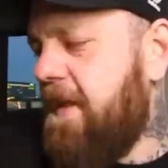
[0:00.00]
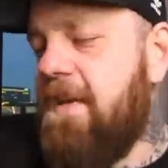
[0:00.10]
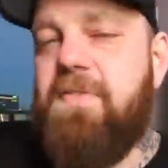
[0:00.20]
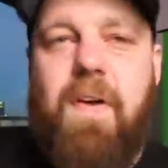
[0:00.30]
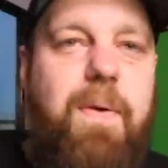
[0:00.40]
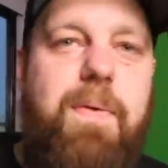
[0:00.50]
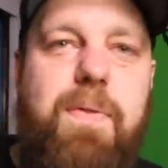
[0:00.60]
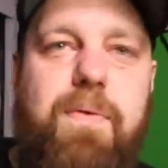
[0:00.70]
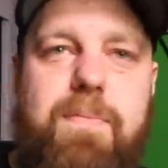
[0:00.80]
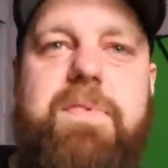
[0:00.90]
Things fuck
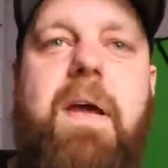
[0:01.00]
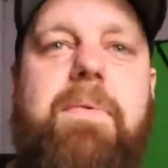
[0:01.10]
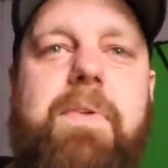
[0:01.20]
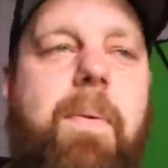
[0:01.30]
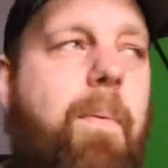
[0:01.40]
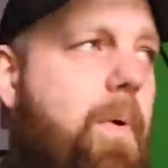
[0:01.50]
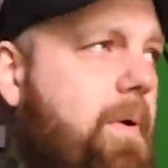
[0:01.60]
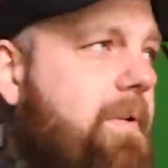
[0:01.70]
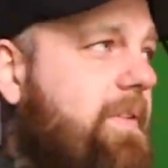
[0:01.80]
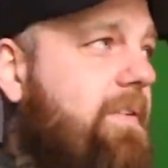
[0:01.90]
with you from time to time. The
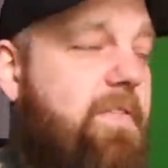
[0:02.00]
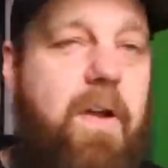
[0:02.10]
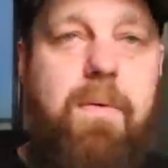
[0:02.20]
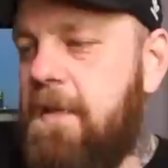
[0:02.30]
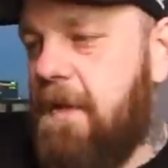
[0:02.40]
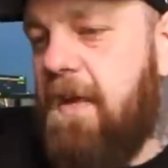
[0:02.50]
world is gonna fuck.